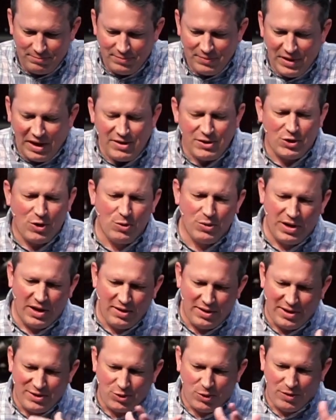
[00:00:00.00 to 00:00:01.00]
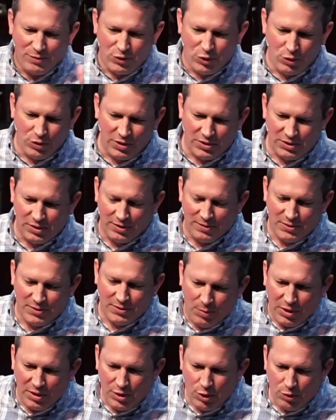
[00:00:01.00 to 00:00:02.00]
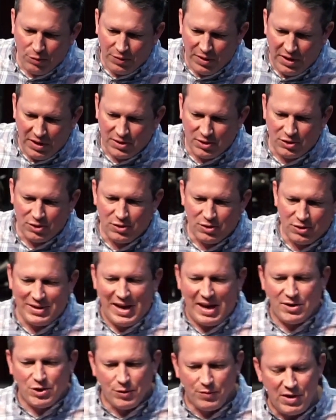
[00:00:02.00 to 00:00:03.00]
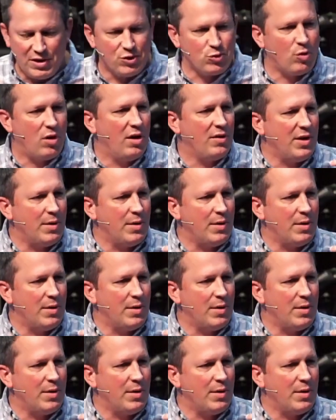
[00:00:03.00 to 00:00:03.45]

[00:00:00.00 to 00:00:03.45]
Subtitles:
And so they sort of drew this sort of somewhat goofy sketch of each one.